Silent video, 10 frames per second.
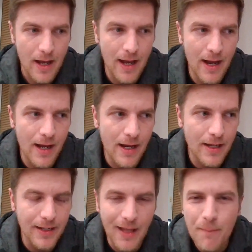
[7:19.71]

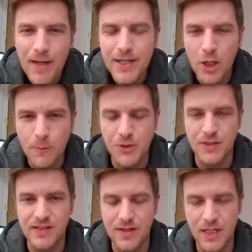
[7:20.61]
and not many
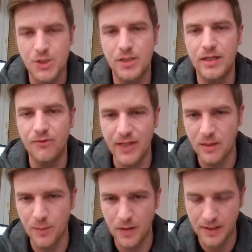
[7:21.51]
options are actually
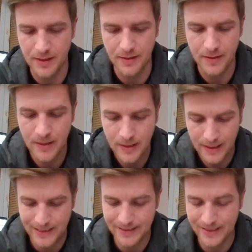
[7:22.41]
available here.
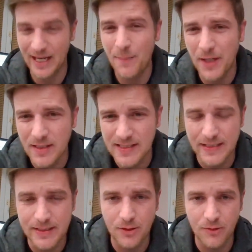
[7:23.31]
In the capital
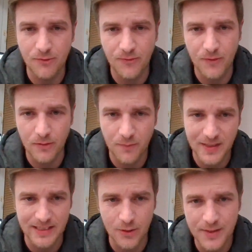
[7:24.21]
city of, of
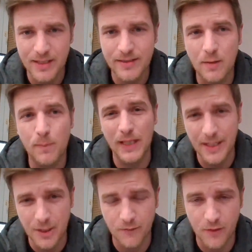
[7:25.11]
Macedonia, there are
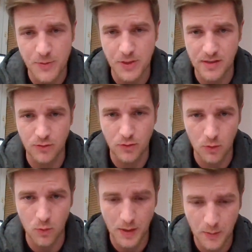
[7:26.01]
plenty of options to go
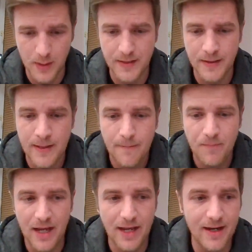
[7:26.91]
work with.
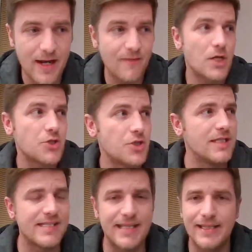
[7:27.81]
And I have
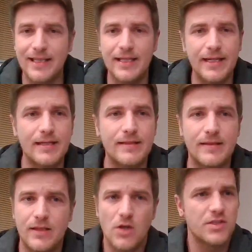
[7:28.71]
actually sent like
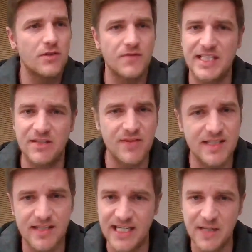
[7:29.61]
tons of
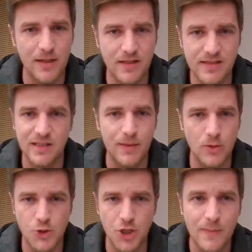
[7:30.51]
CVs and emails
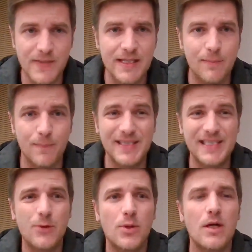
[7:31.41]
about jobs, but
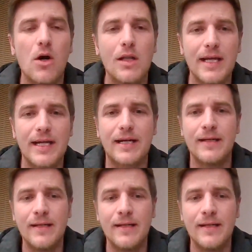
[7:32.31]
they were all like